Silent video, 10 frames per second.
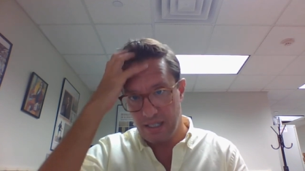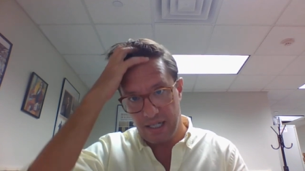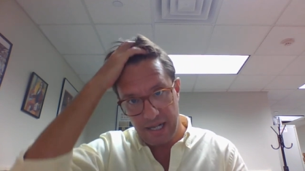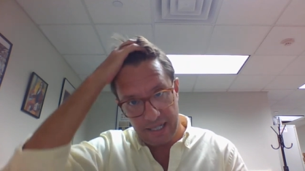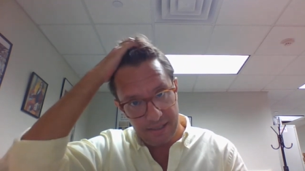
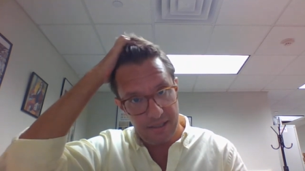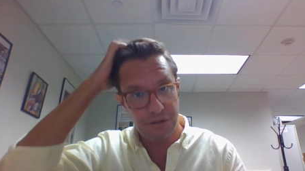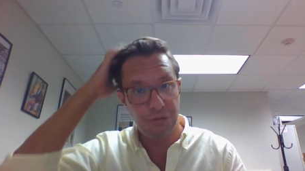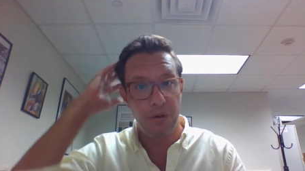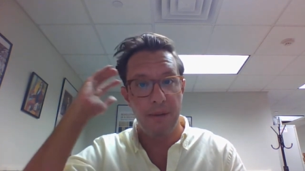not to
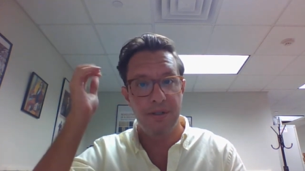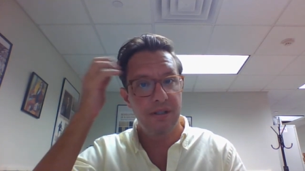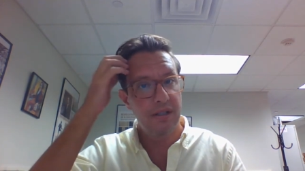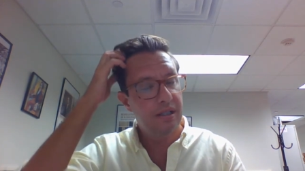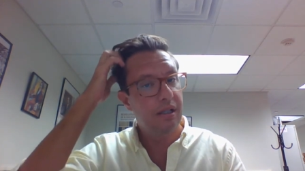disrupt
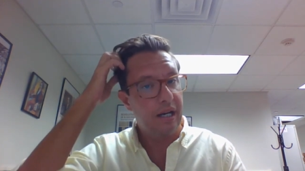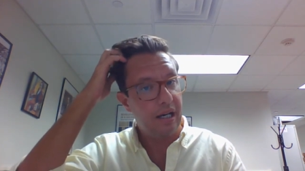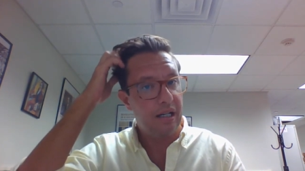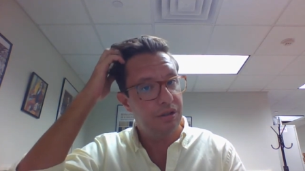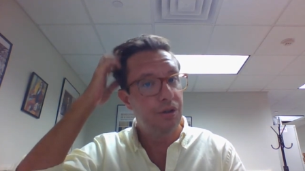
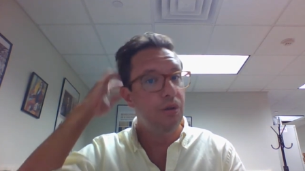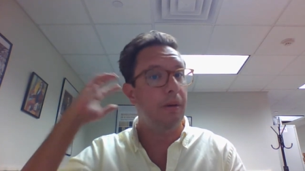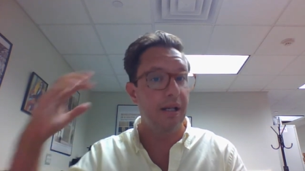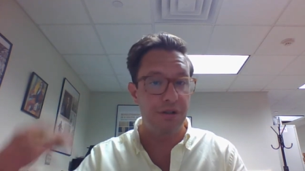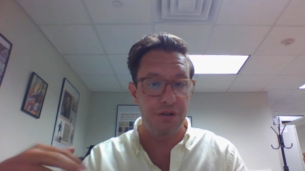too
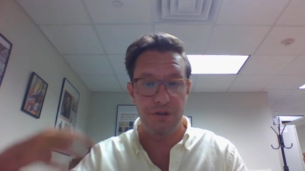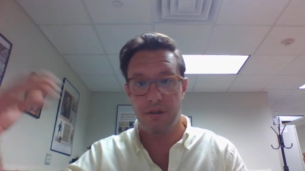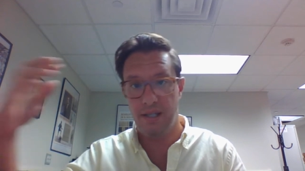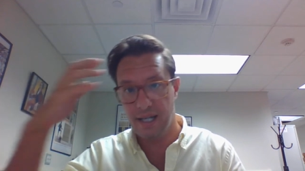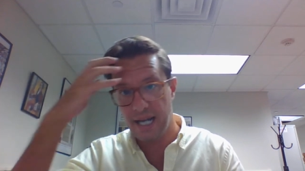much
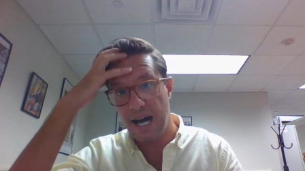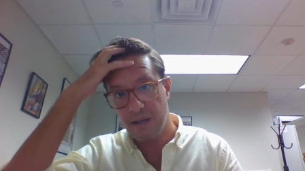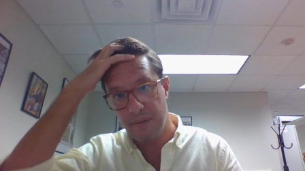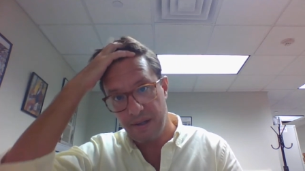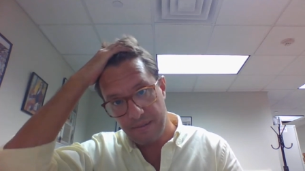the
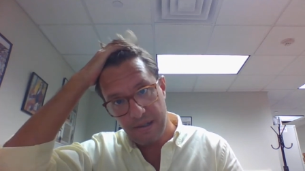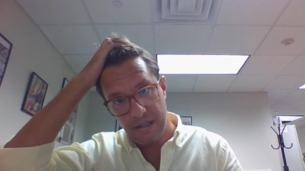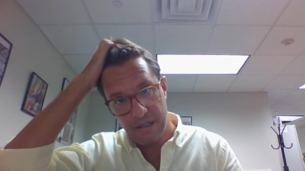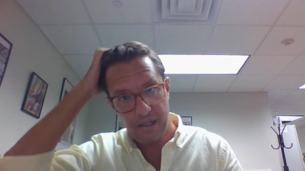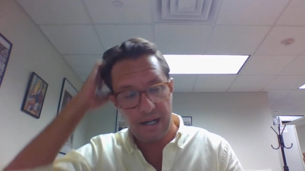economy
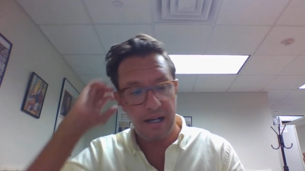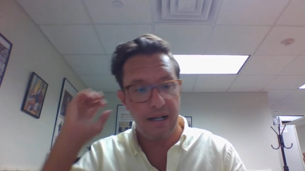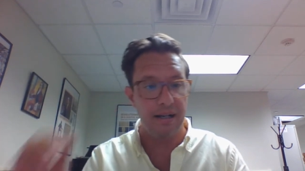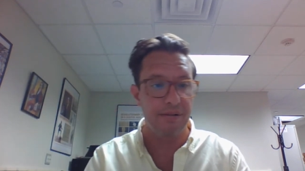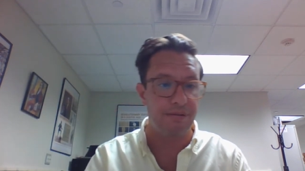
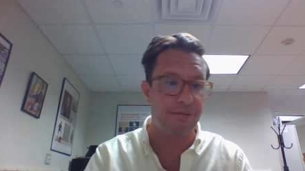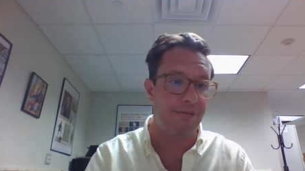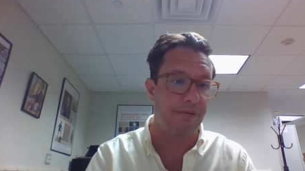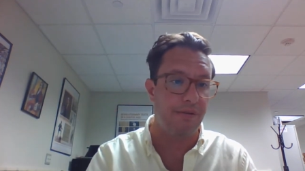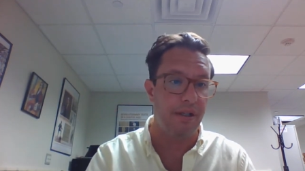of
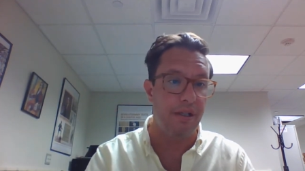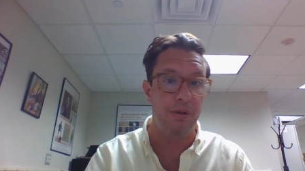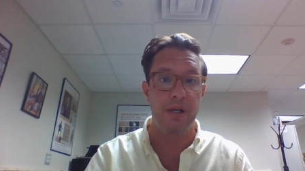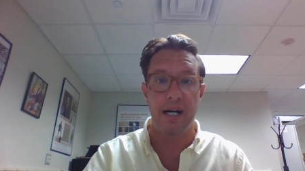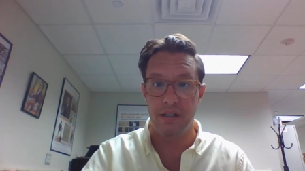the
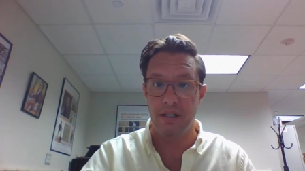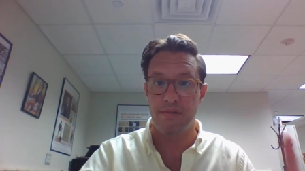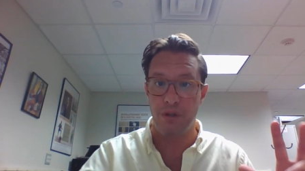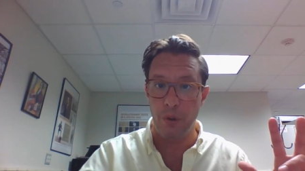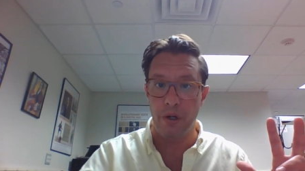new colony
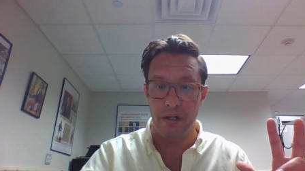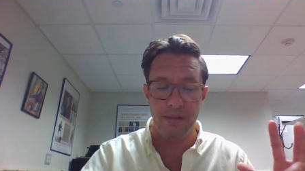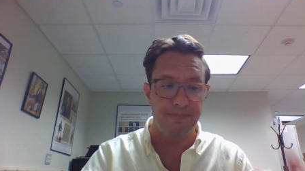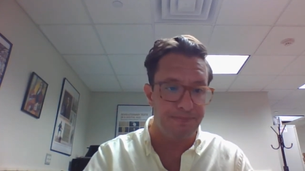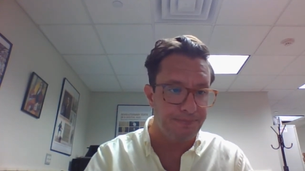of New York.
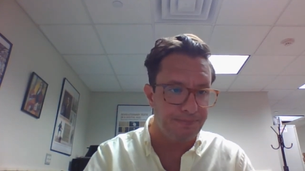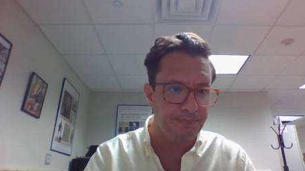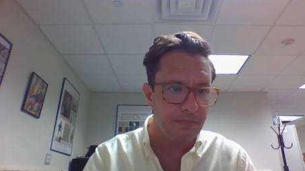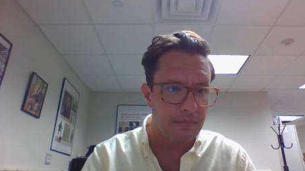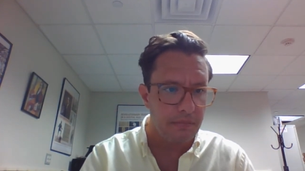
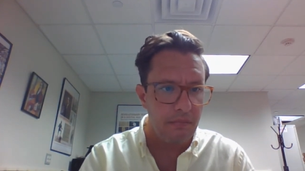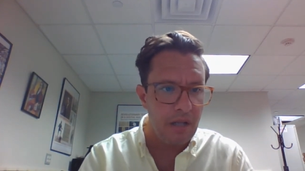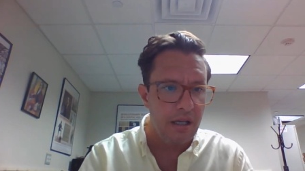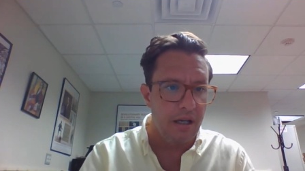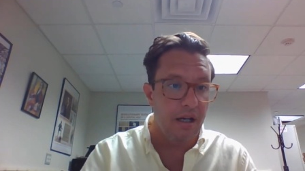
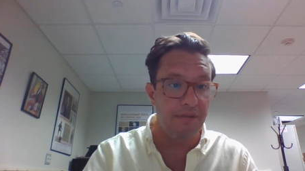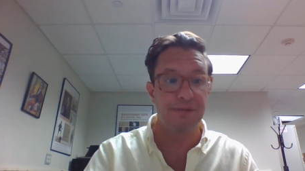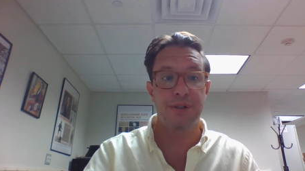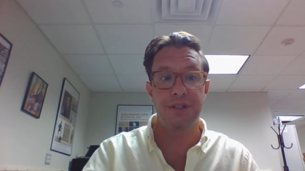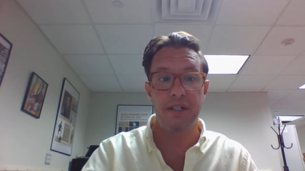
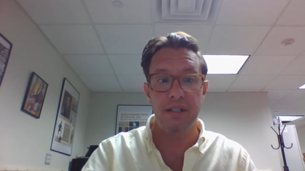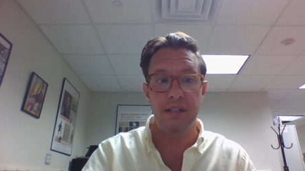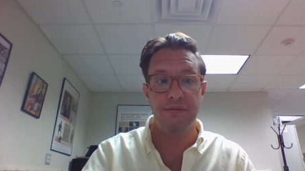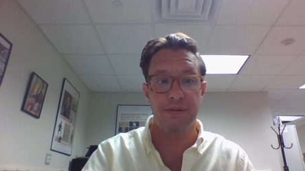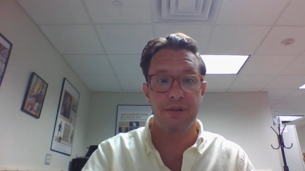
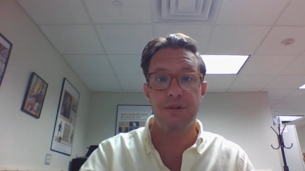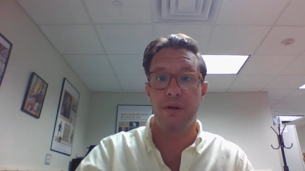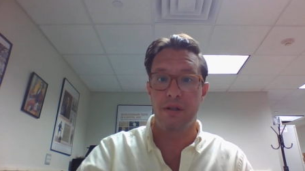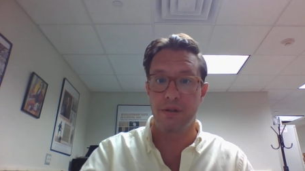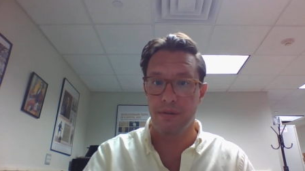Unfortunately, for two
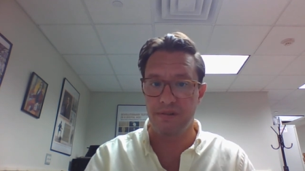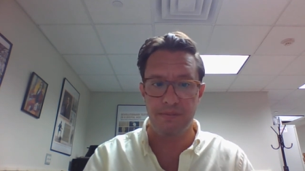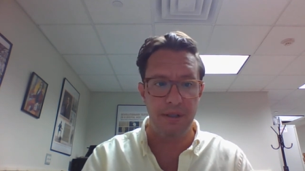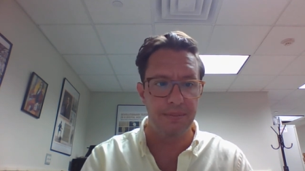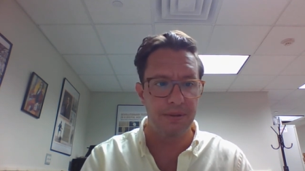other groups of
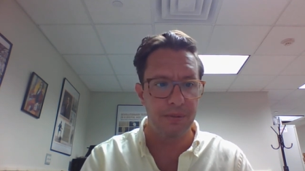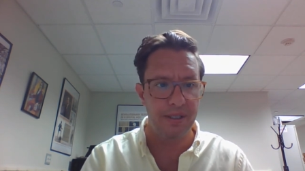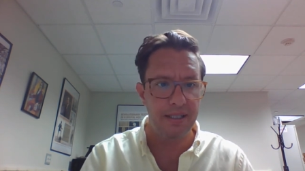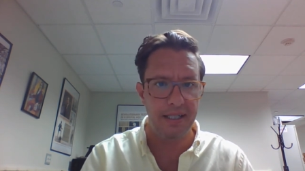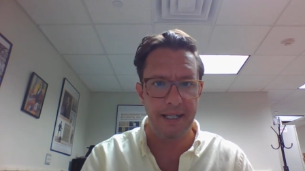people, we
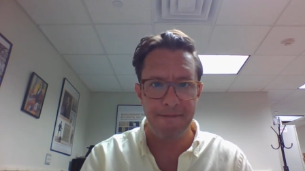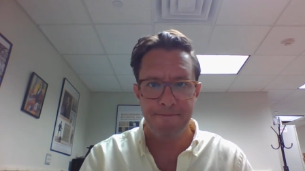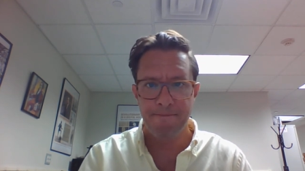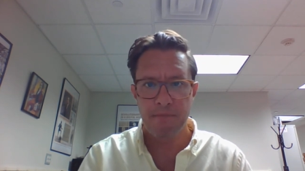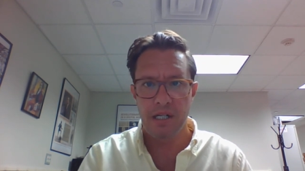see,
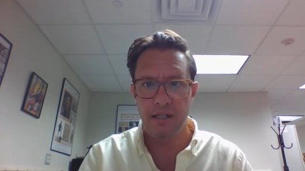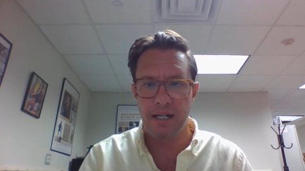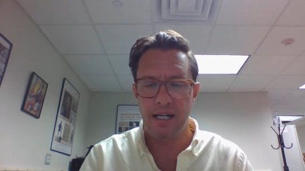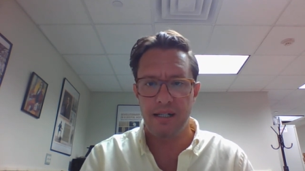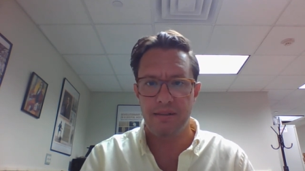
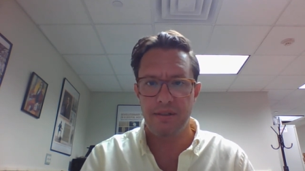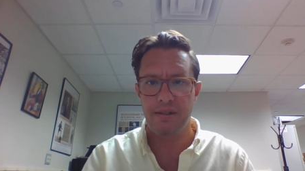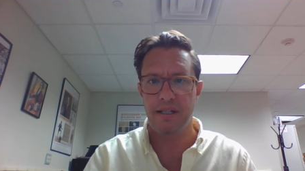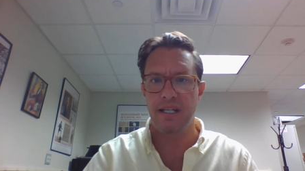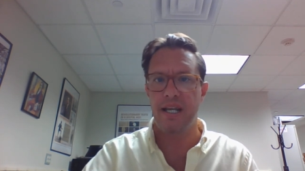I
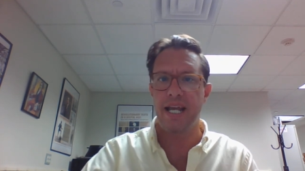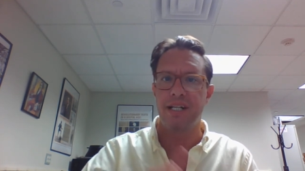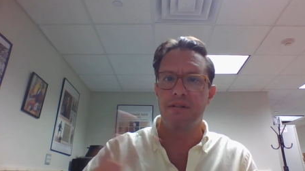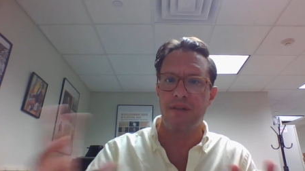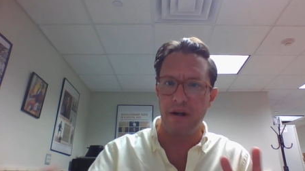think,
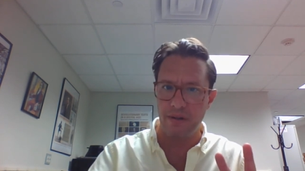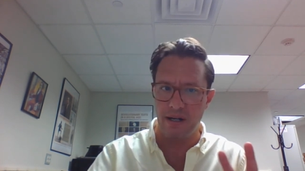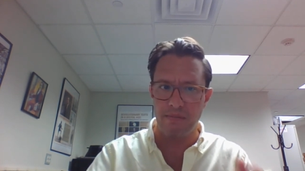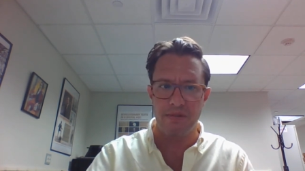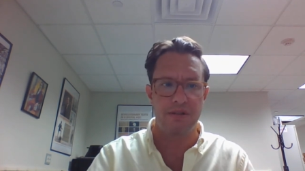negative
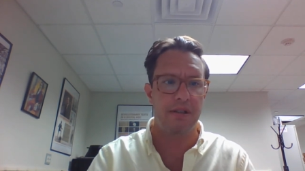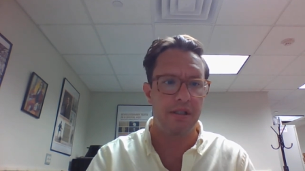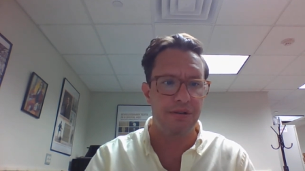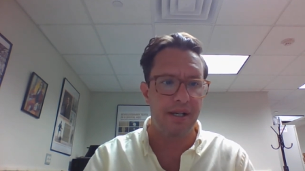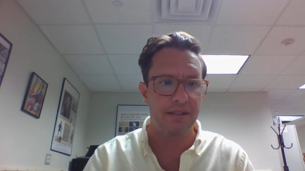outcomes in the
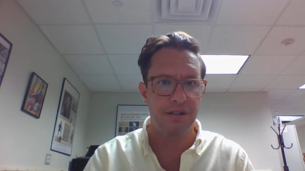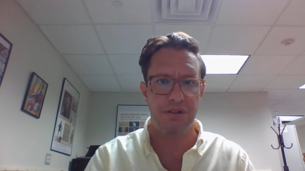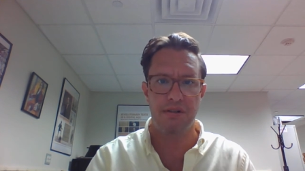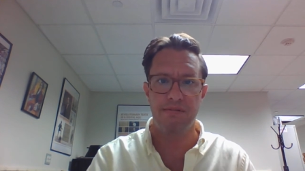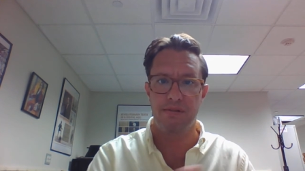
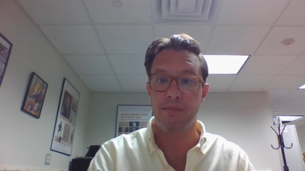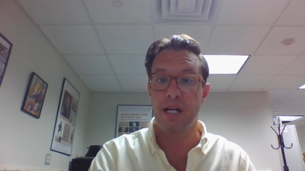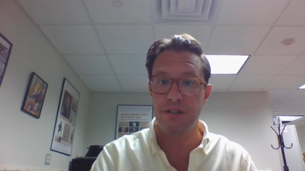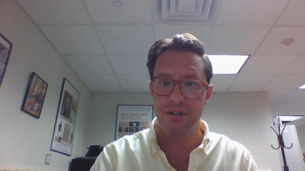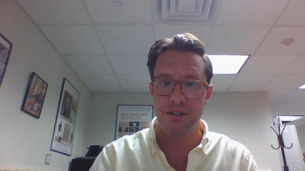transition from
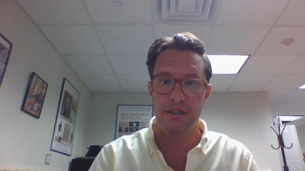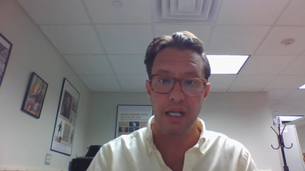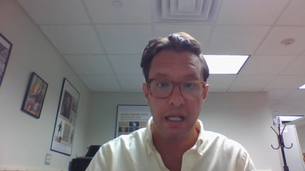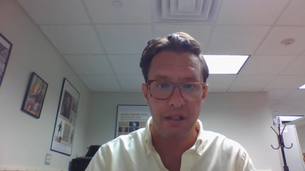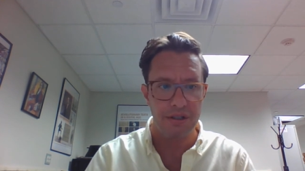Dutch to
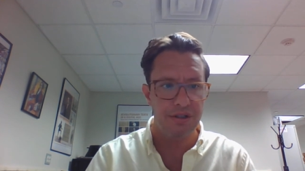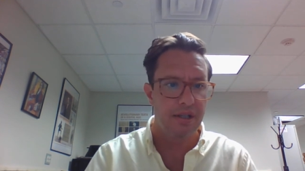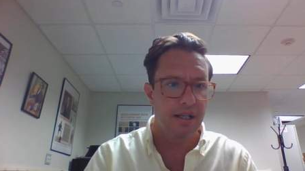English.